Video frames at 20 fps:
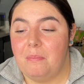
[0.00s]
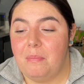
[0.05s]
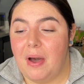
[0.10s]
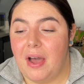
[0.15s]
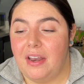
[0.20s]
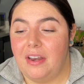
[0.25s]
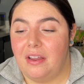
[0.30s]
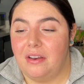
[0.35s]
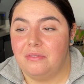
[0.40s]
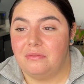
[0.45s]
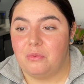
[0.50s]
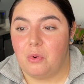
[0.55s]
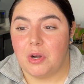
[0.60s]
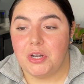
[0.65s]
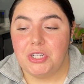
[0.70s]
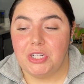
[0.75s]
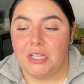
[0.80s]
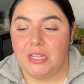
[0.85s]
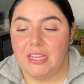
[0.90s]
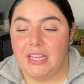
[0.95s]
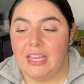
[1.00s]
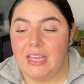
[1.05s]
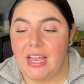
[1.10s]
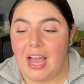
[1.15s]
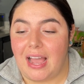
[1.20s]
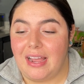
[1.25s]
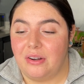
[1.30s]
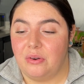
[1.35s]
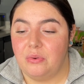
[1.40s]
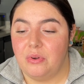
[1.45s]
but unfortunately
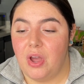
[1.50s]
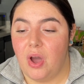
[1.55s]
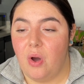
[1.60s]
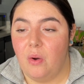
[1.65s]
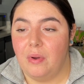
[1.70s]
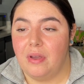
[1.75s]
I don't know